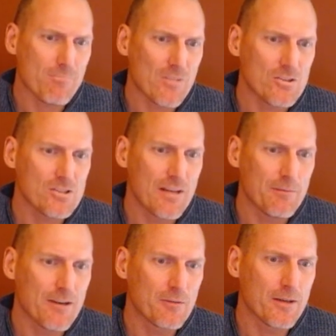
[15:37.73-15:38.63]
So that
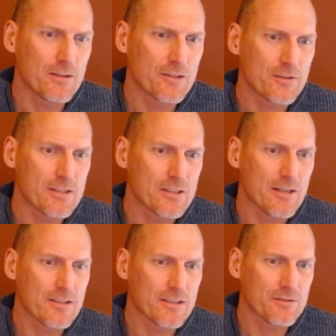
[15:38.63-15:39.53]
might have been an interesting
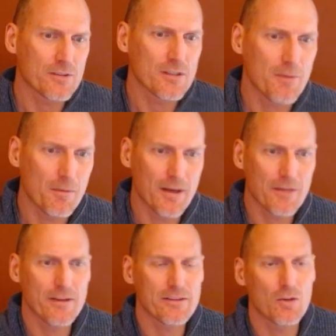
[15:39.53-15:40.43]
idea for him. I might
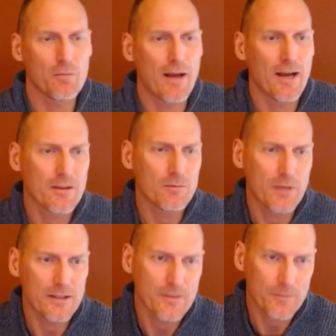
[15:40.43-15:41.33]
have had to go back and
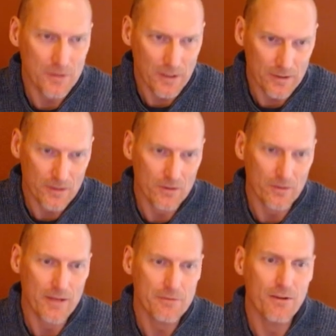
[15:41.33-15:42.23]
play something like, you know,
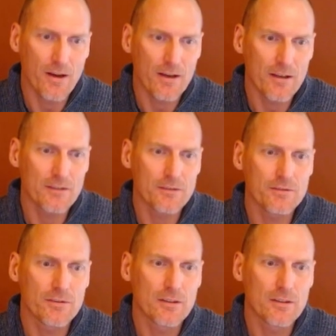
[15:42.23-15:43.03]
a5.